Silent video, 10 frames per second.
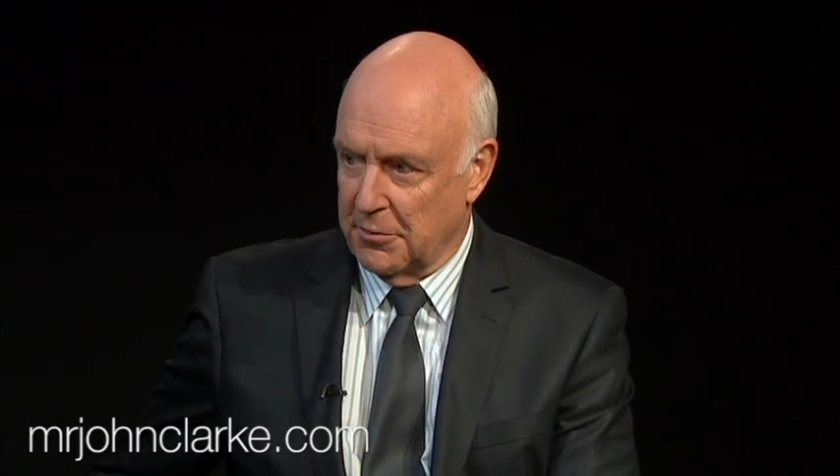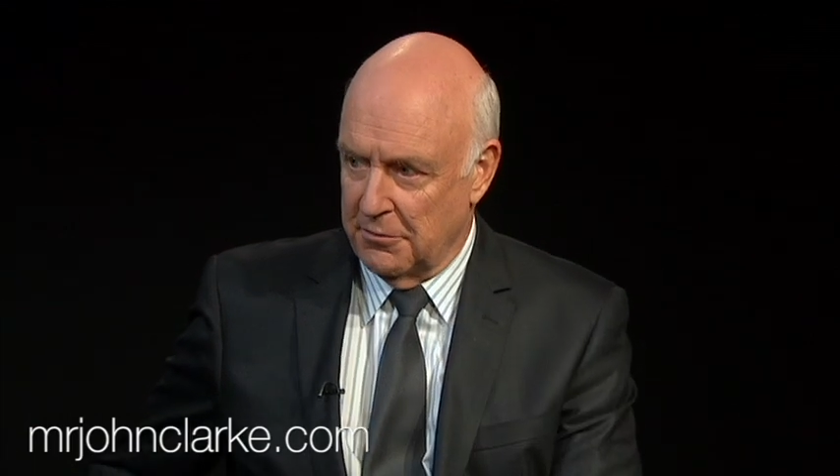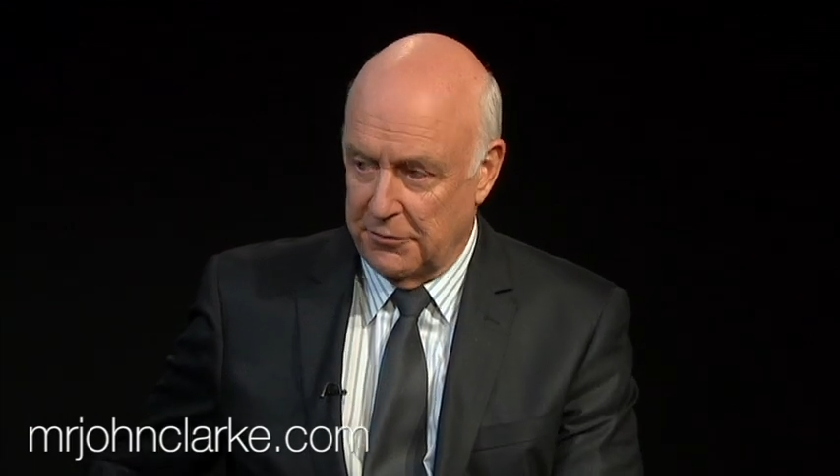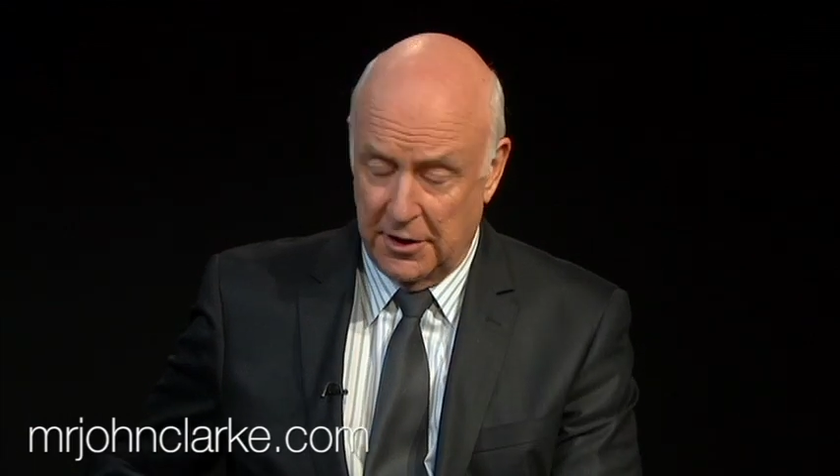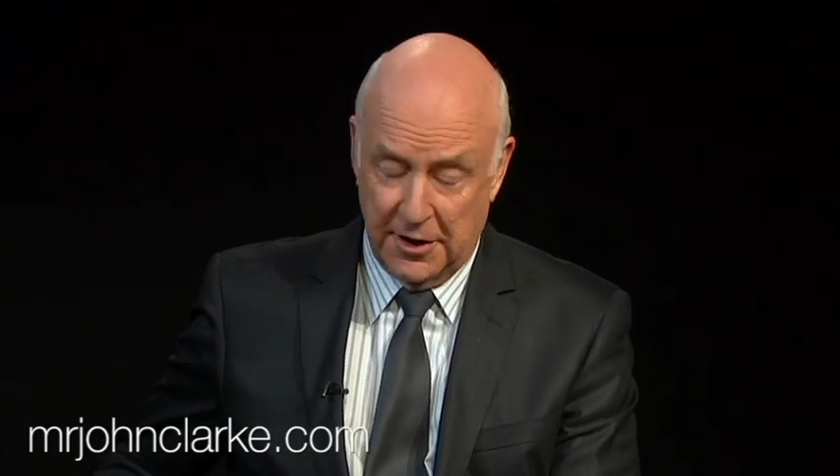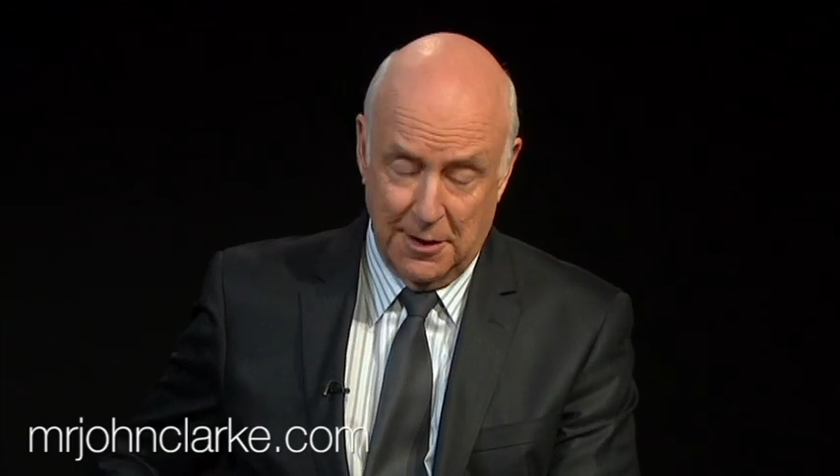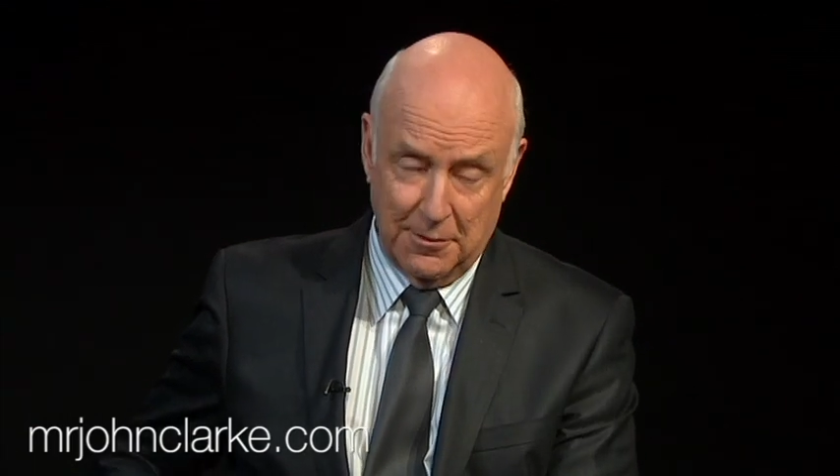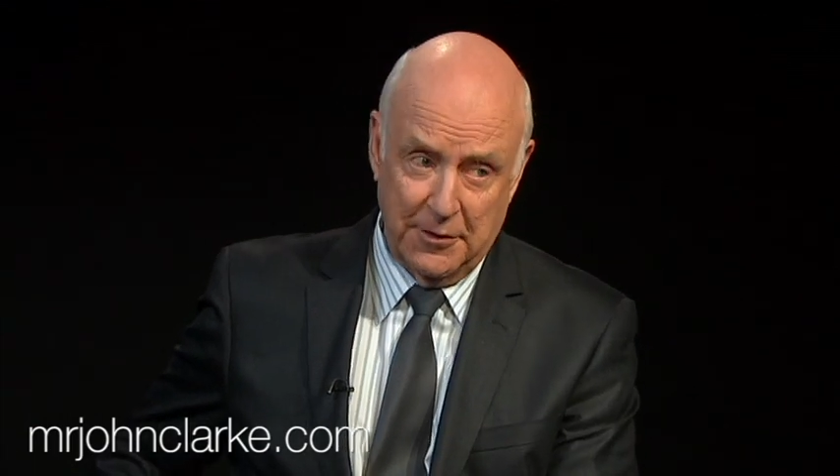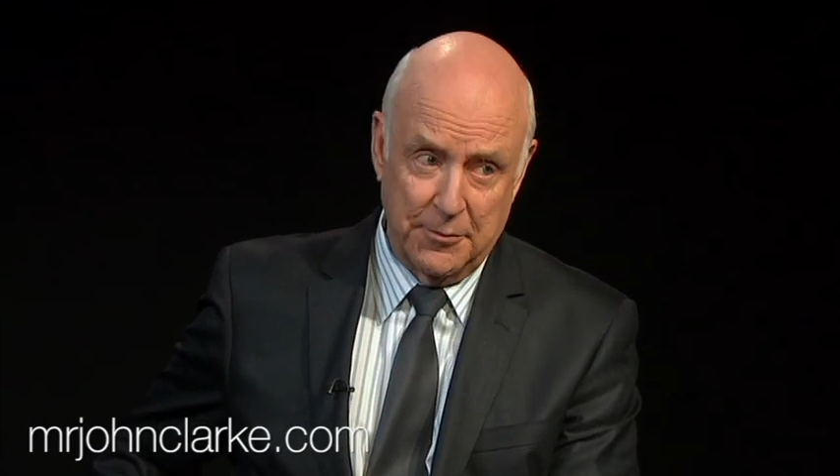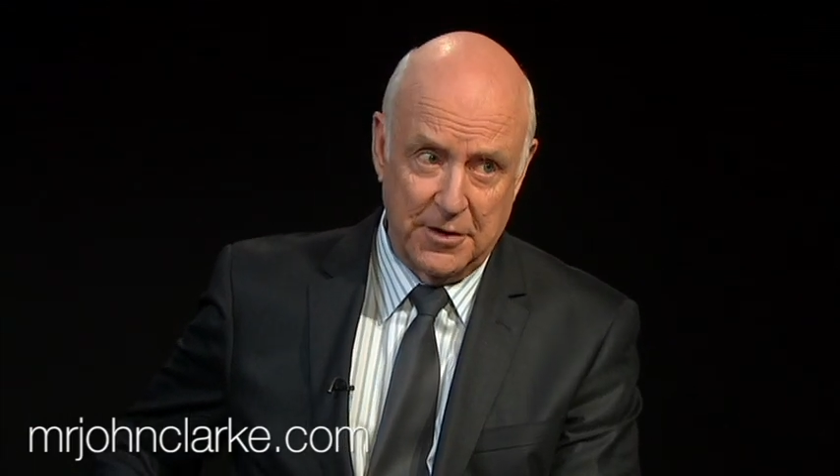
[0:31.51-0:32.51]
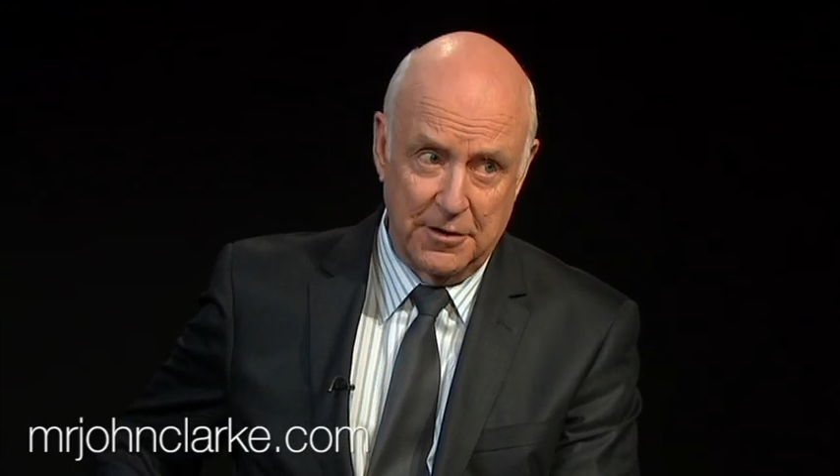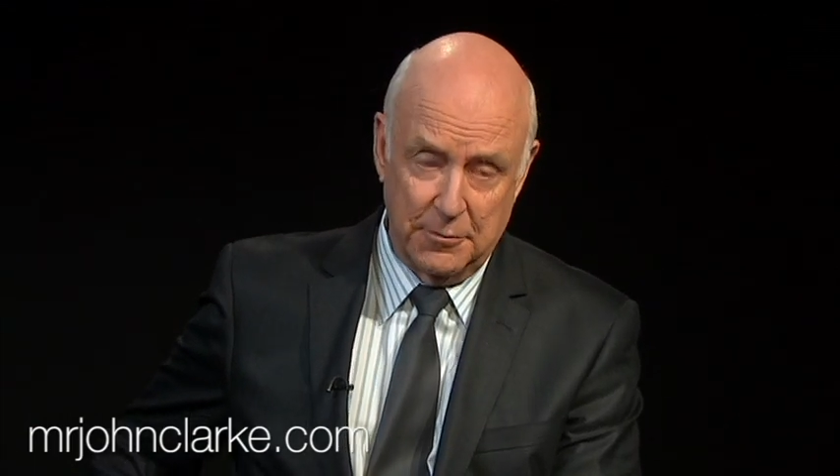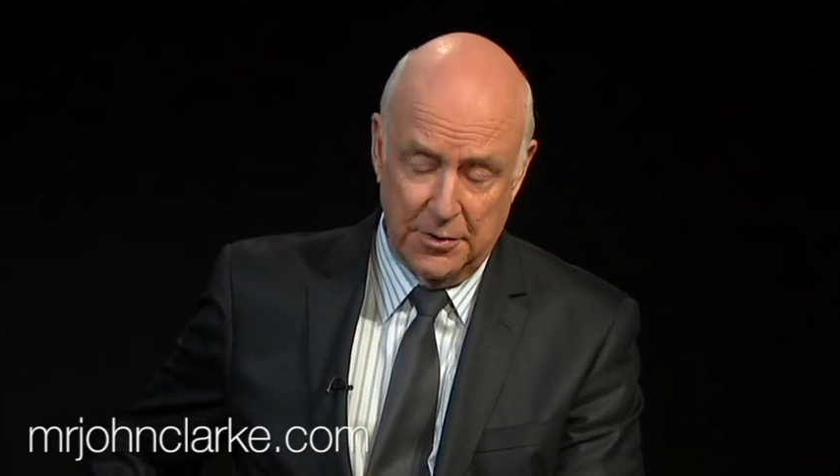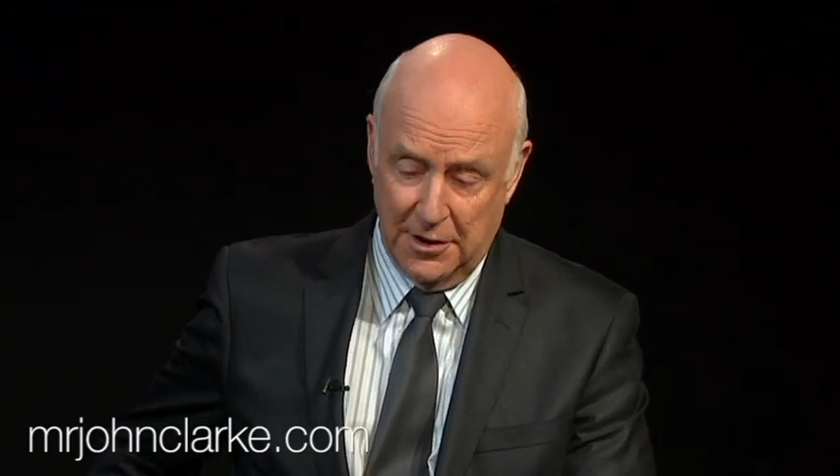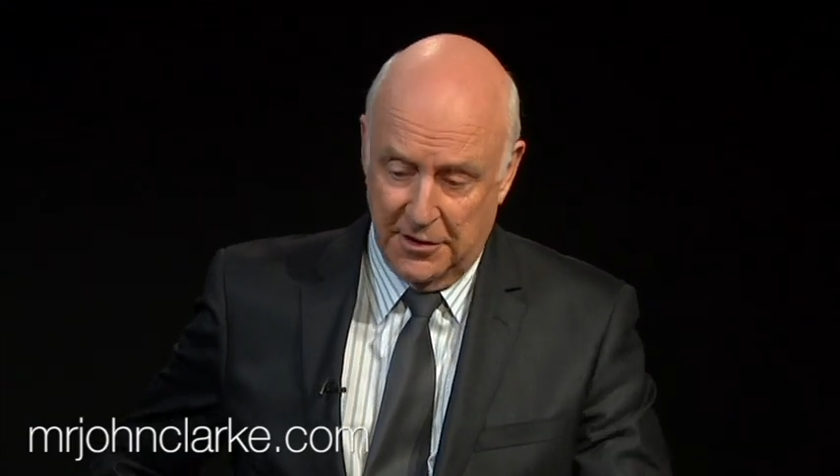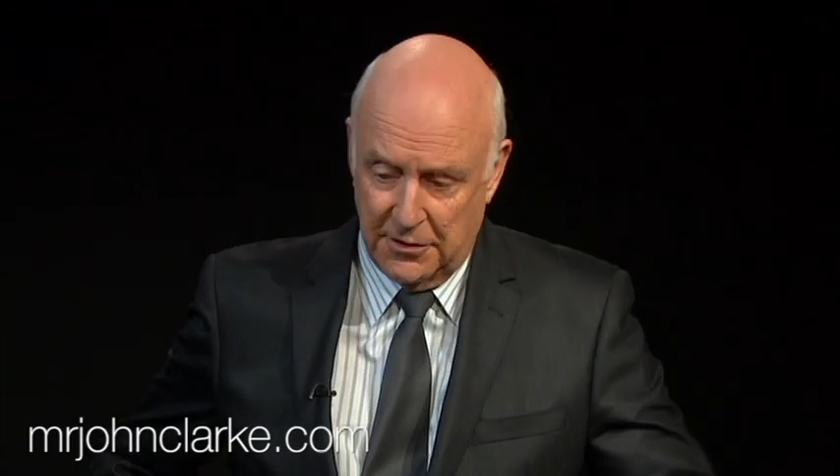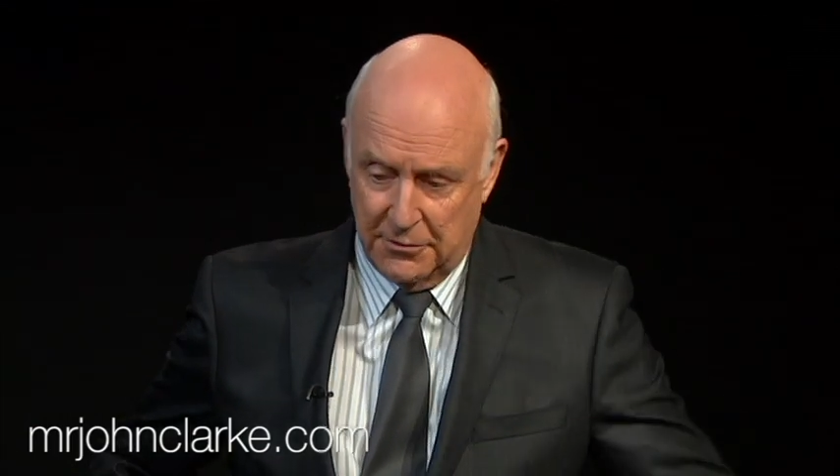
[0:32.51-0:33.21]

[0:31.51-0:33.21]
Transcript: but we've got a couple of absolute pearlers.